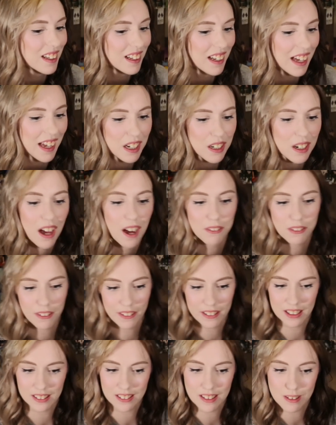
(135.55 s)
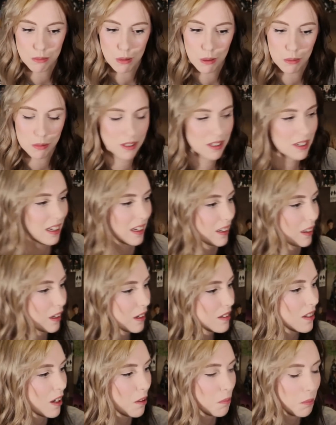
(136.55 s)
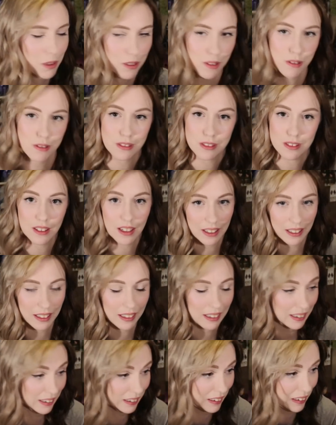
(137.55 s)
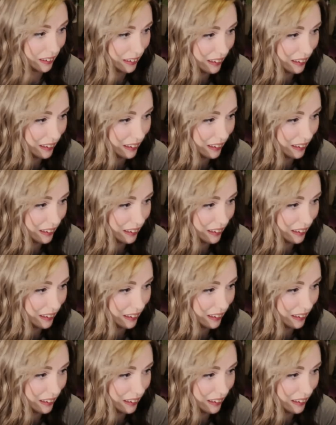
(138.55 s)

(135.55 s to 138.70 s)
And after I edit this, probably the day it goes up because I